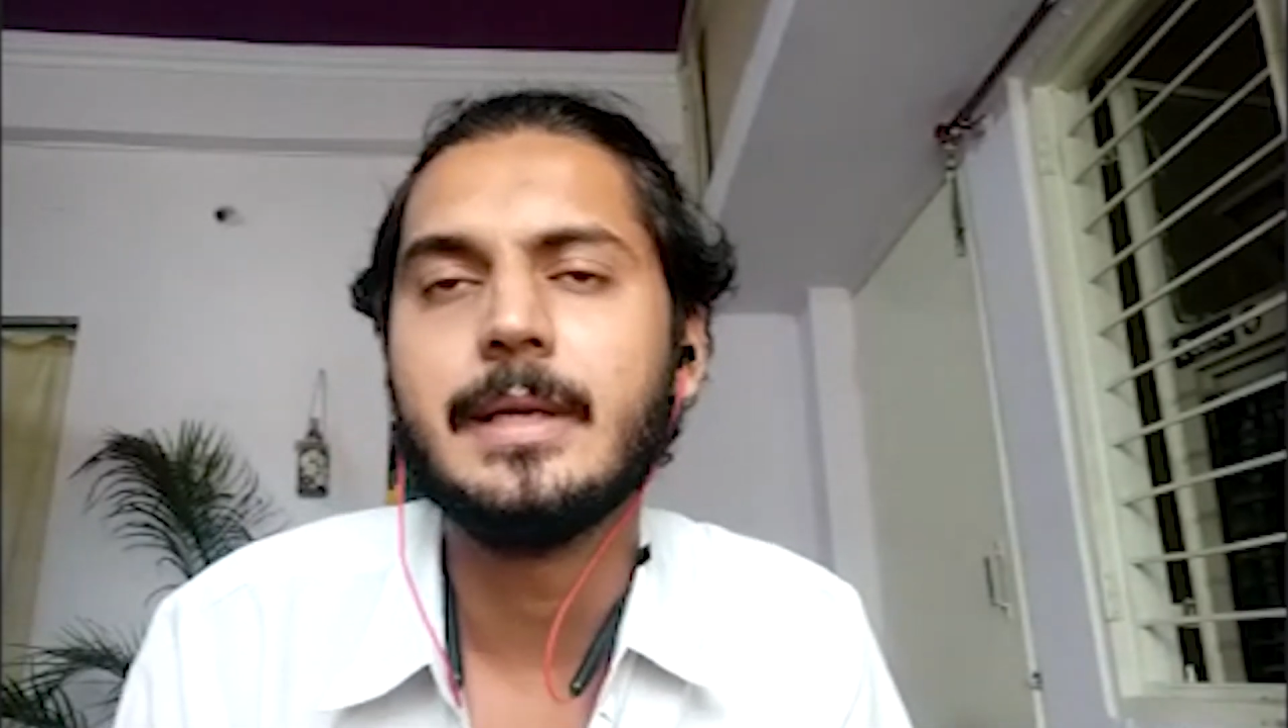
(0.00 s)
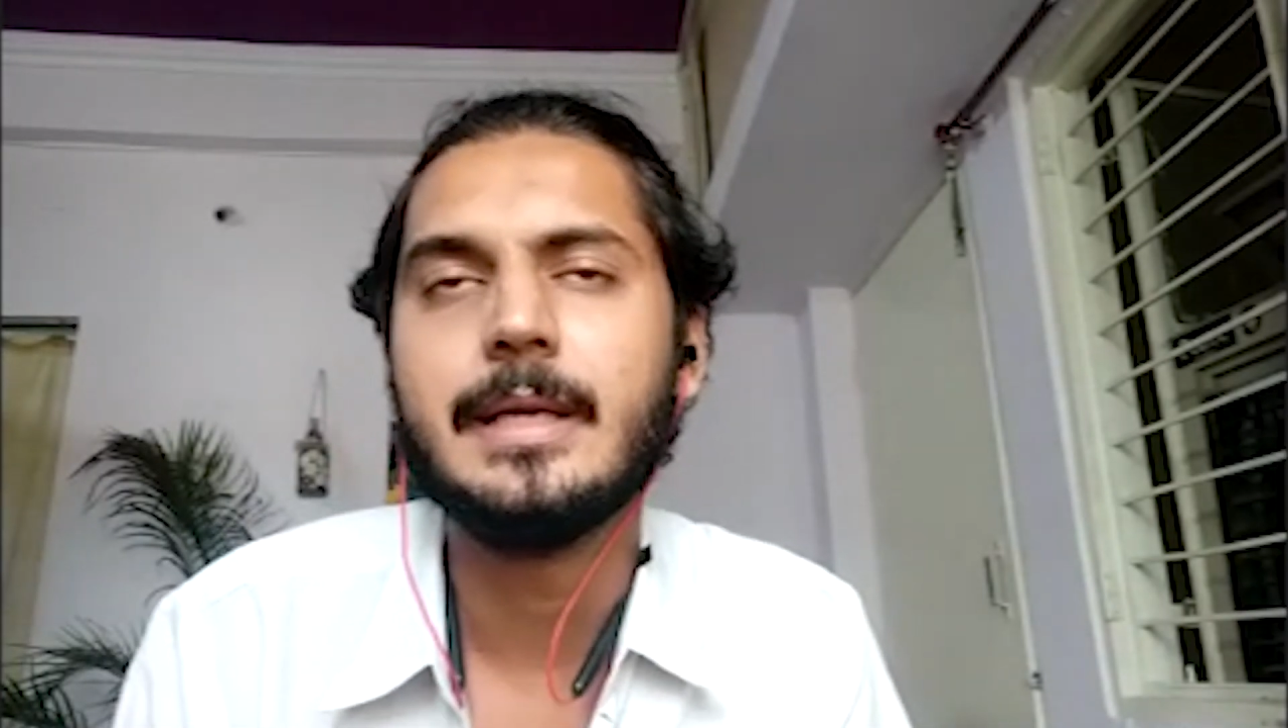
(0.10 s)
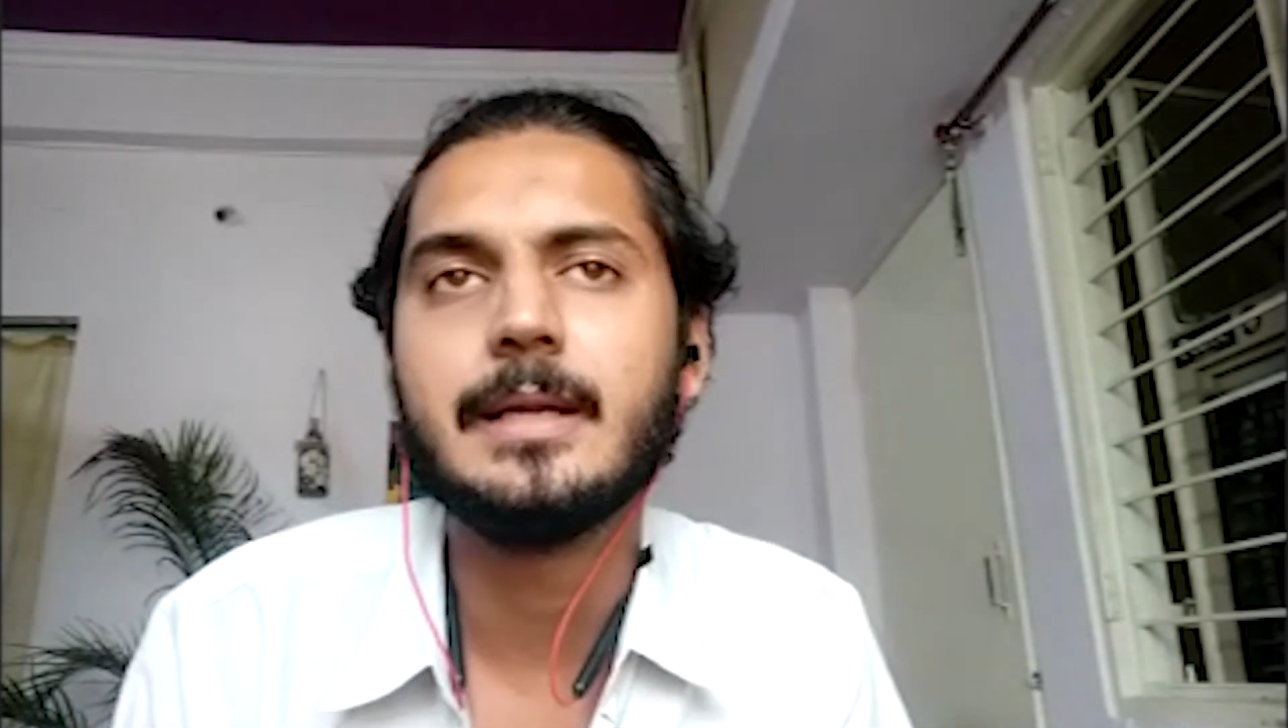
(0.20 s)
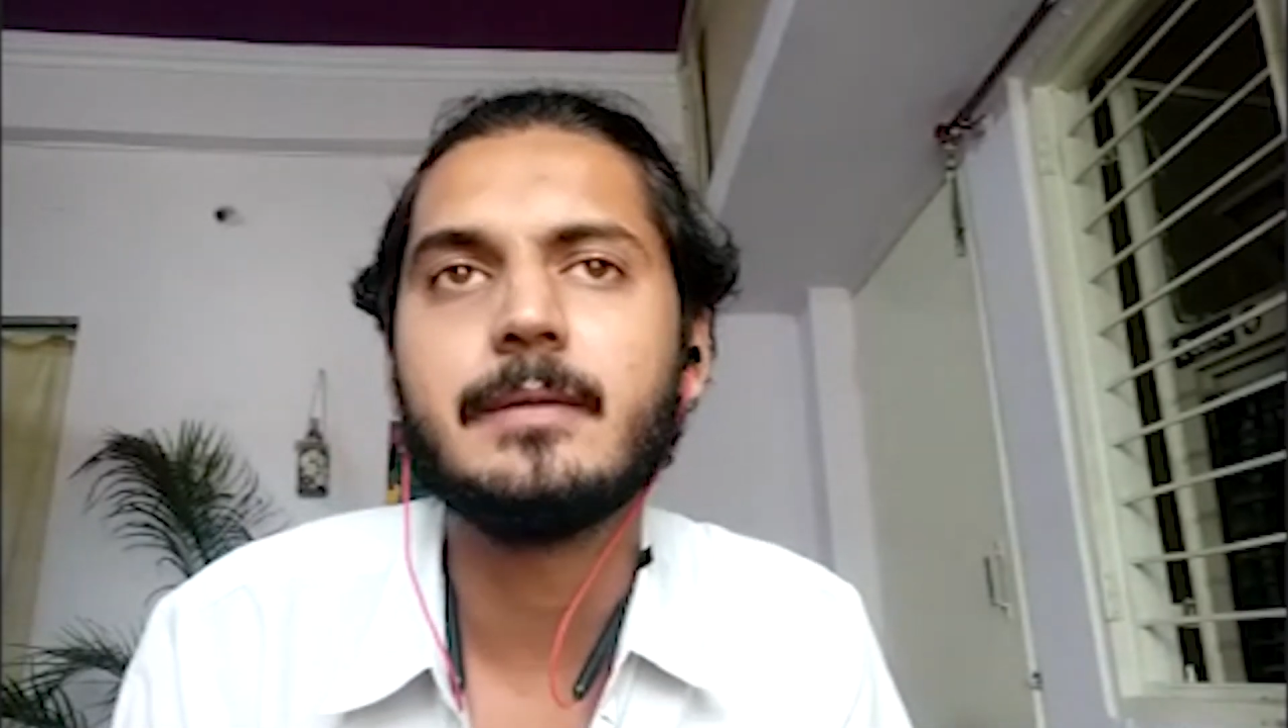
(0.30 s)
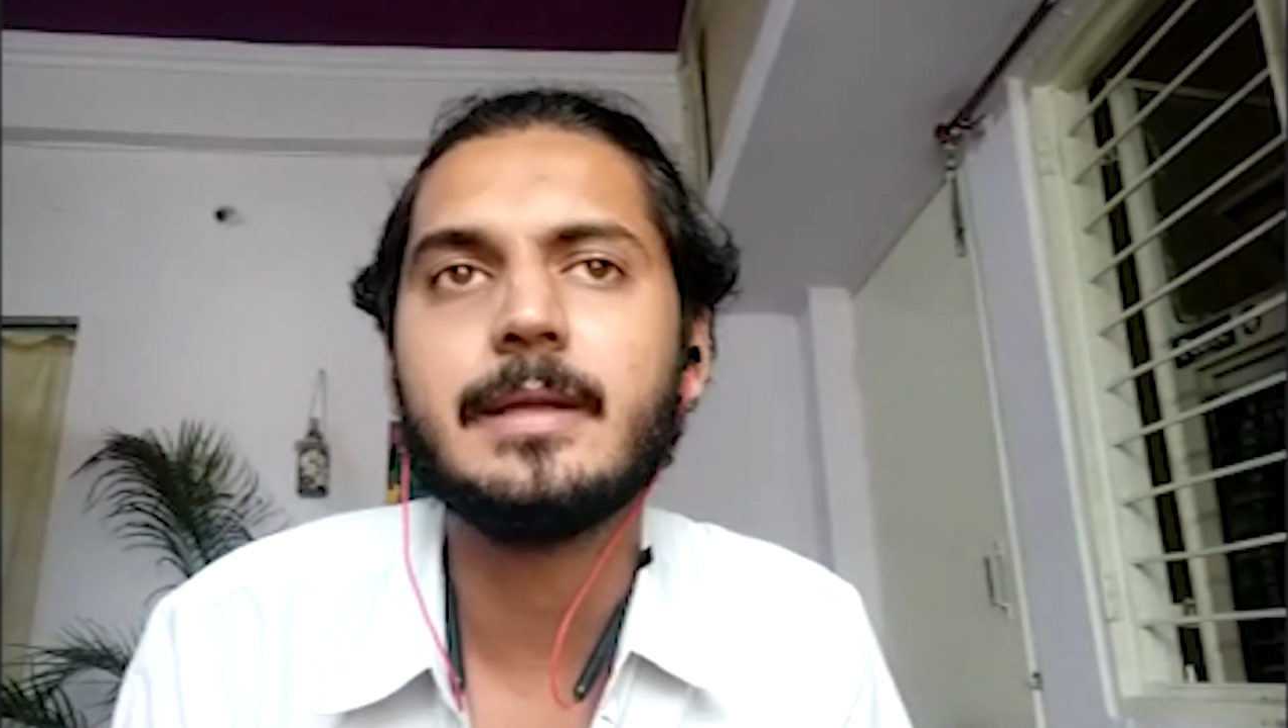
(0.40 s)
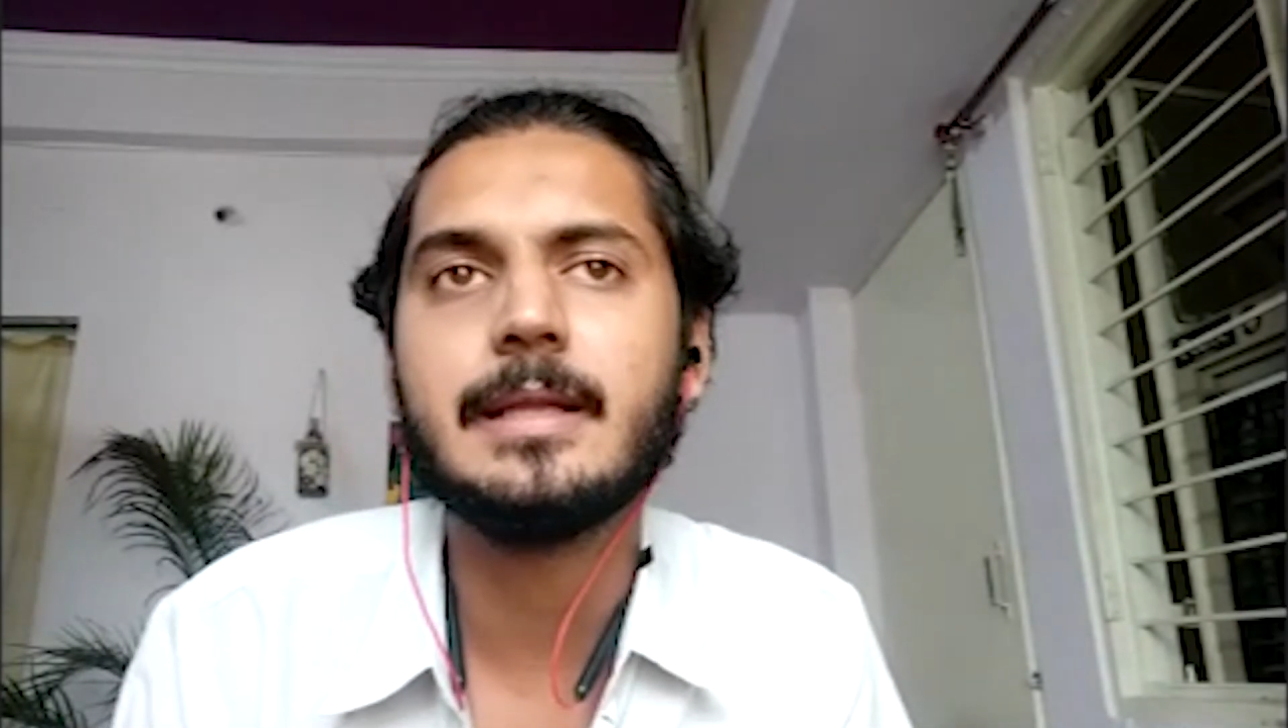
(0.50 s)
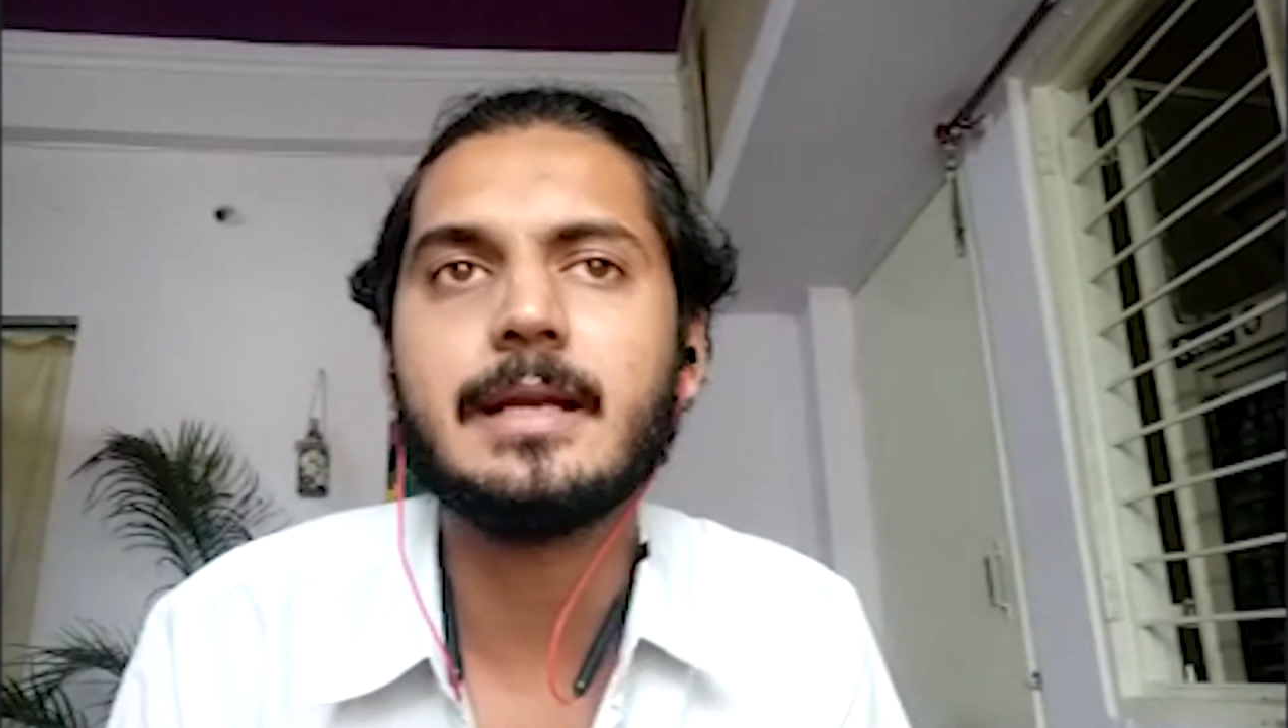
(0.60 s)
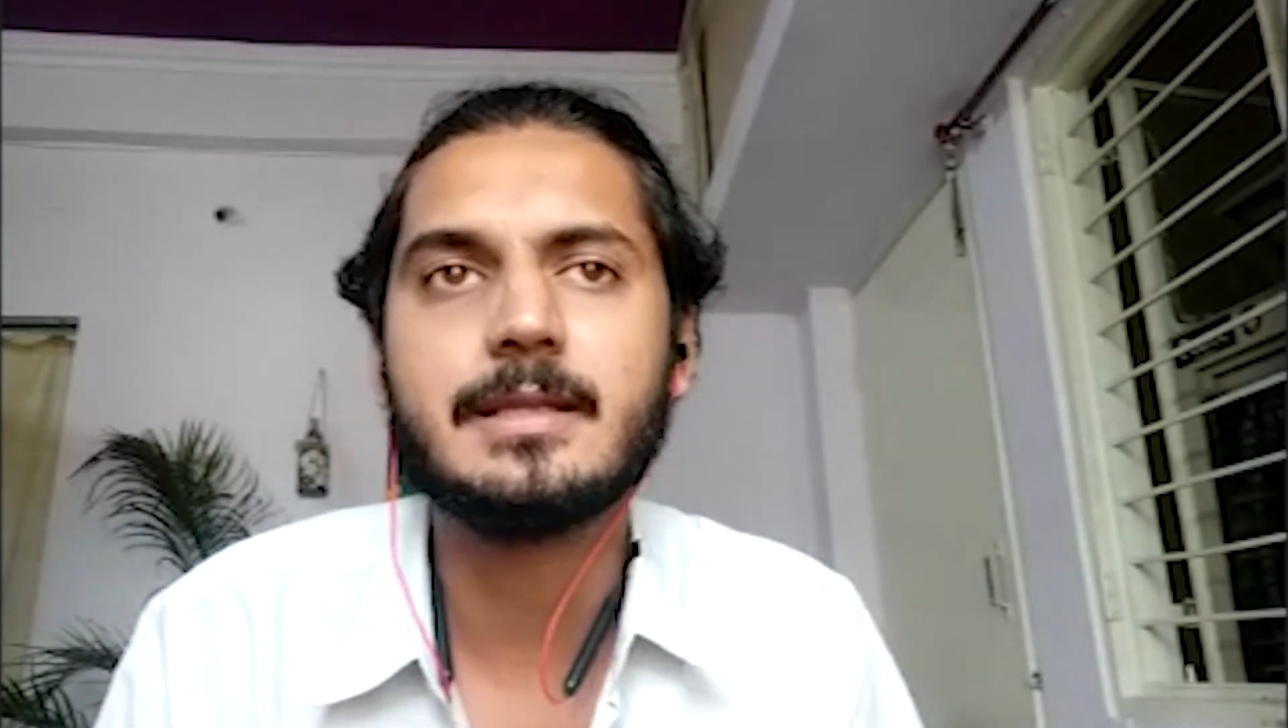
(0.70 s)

in a way that